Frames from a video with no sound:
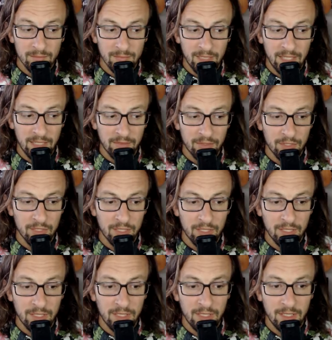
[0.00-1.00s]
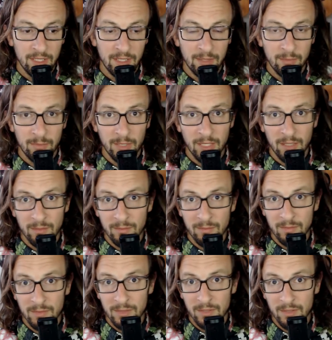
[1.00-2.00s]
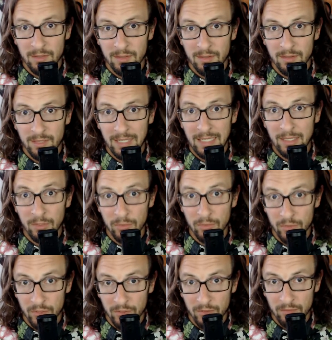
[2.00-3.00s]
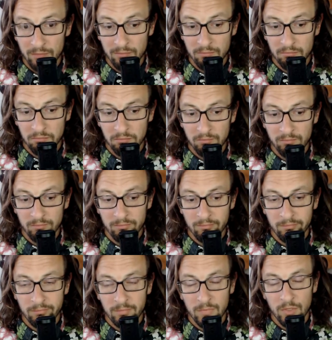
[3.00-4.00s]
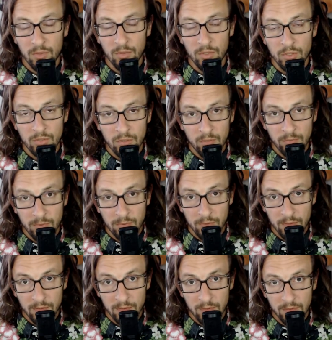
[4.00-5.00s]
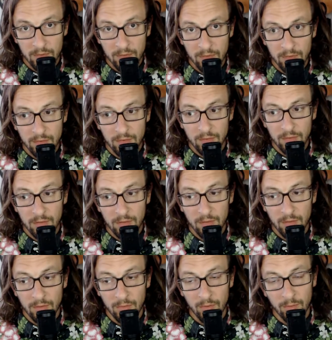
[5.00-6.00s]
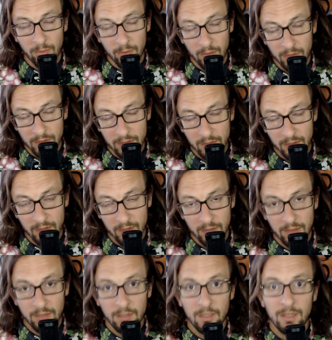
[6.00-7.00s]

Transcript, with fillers: and if she becomes a loser or a stripper or a porn star,